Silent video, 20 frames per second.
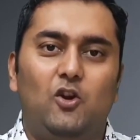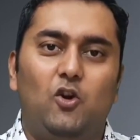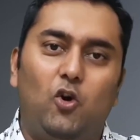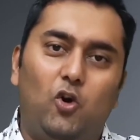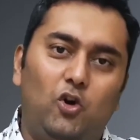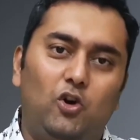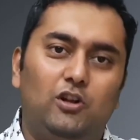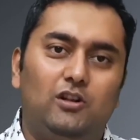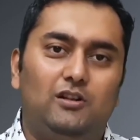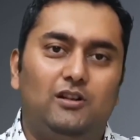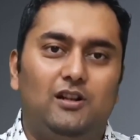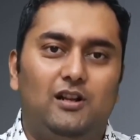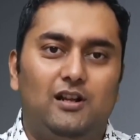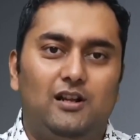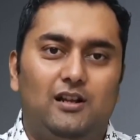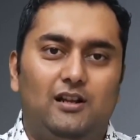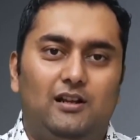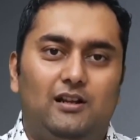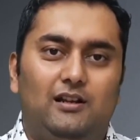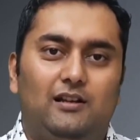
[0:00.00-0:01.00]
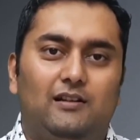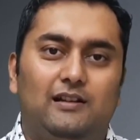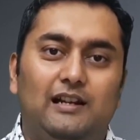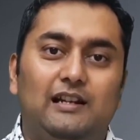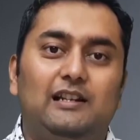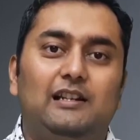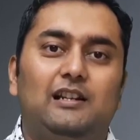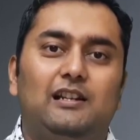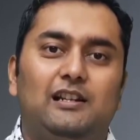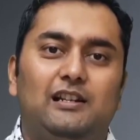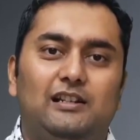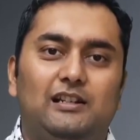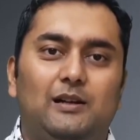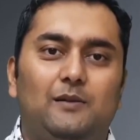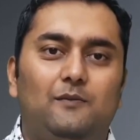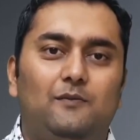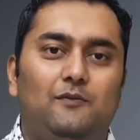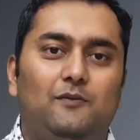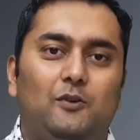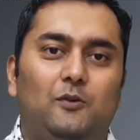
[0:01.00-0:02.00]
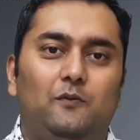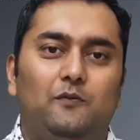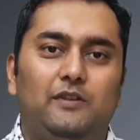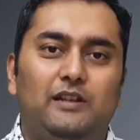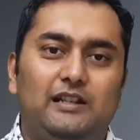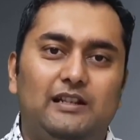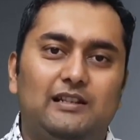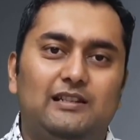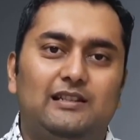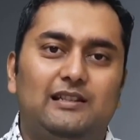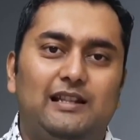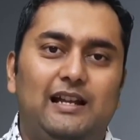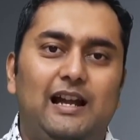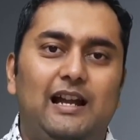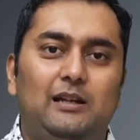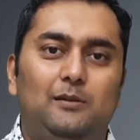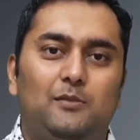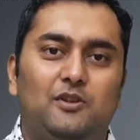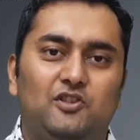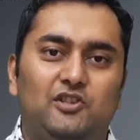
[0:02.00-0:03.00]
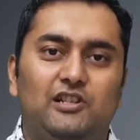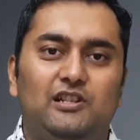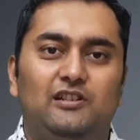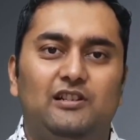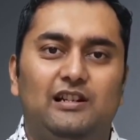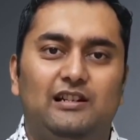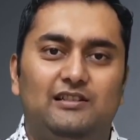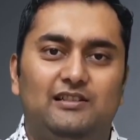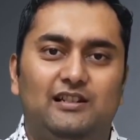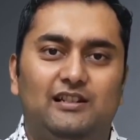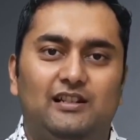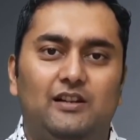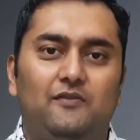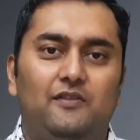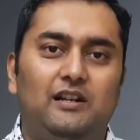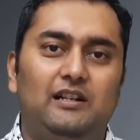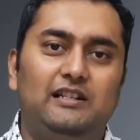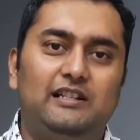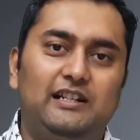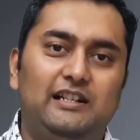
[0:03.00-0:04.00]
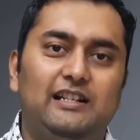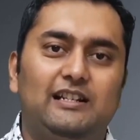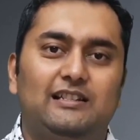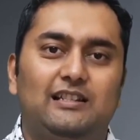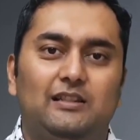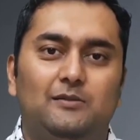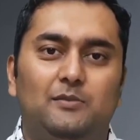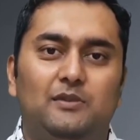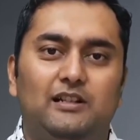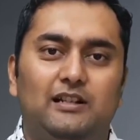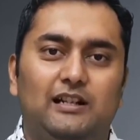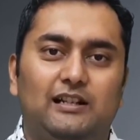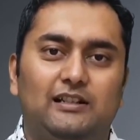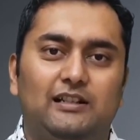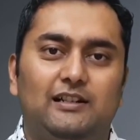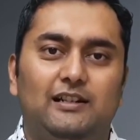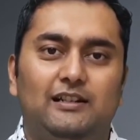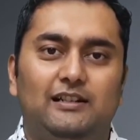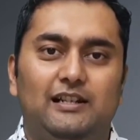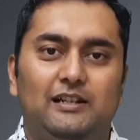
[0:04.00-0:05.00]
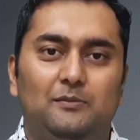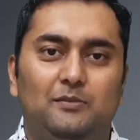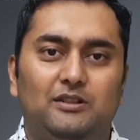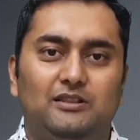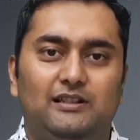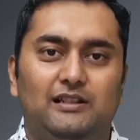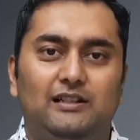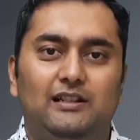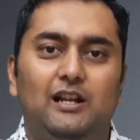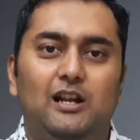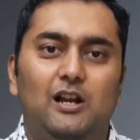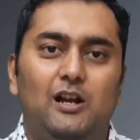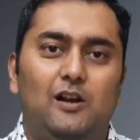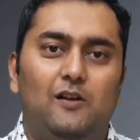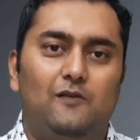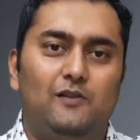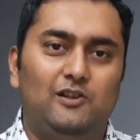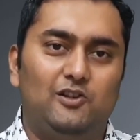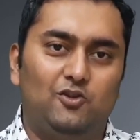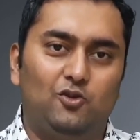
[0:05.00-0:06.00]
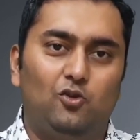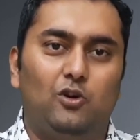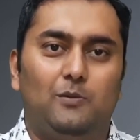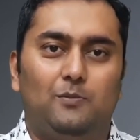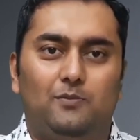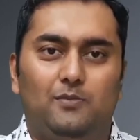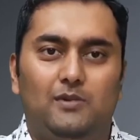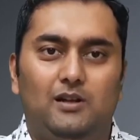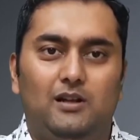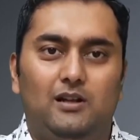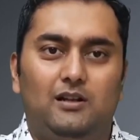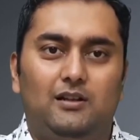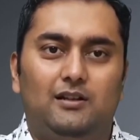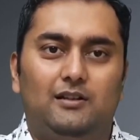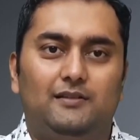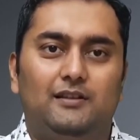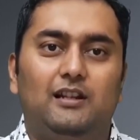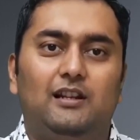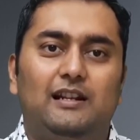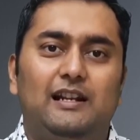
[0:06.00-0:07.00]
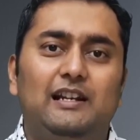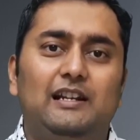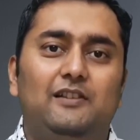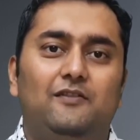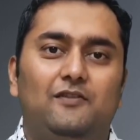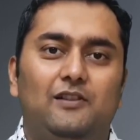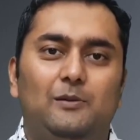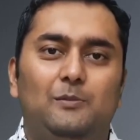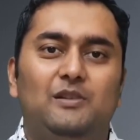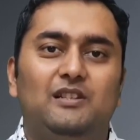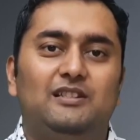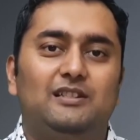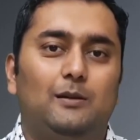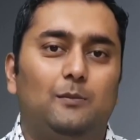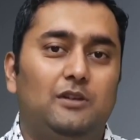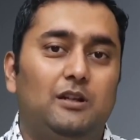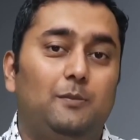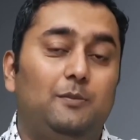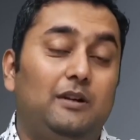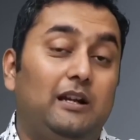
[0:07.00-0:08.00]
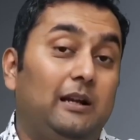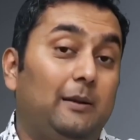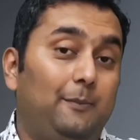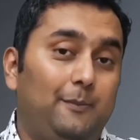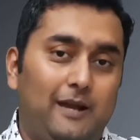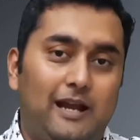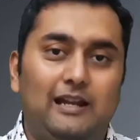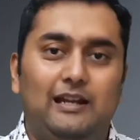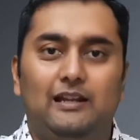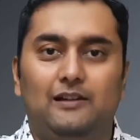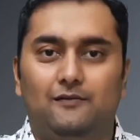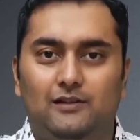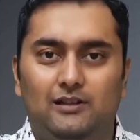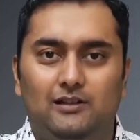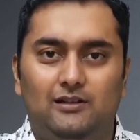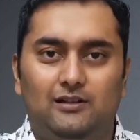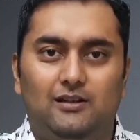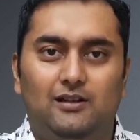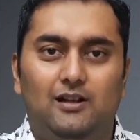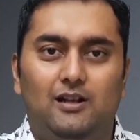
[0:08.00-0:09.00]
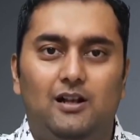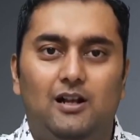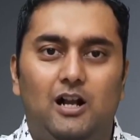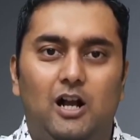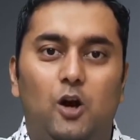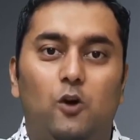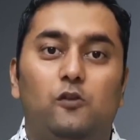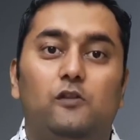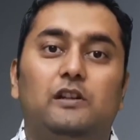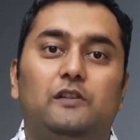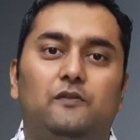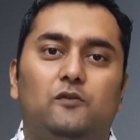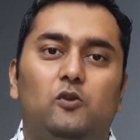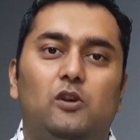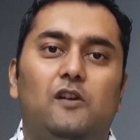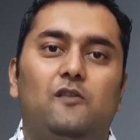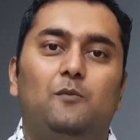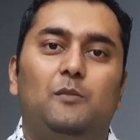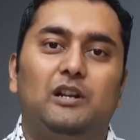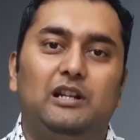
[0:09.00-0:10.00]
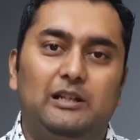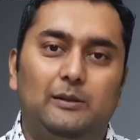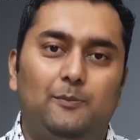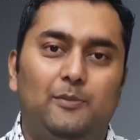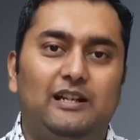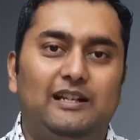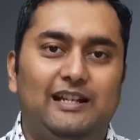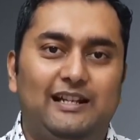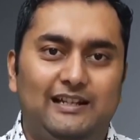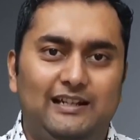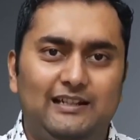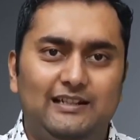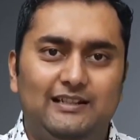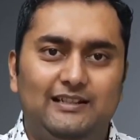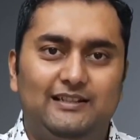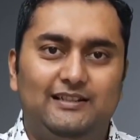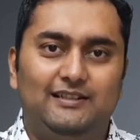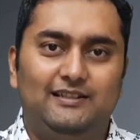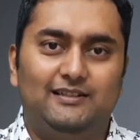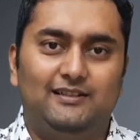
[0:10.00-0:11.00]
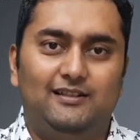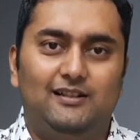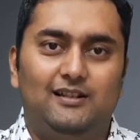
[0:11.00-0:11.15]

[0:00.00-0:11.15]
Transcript: or rental income from various land, machinery, etc., where TDS has been deducted at 10%, will show up. The rent will be summed up at a PAN level. However, if you have multiple tenants,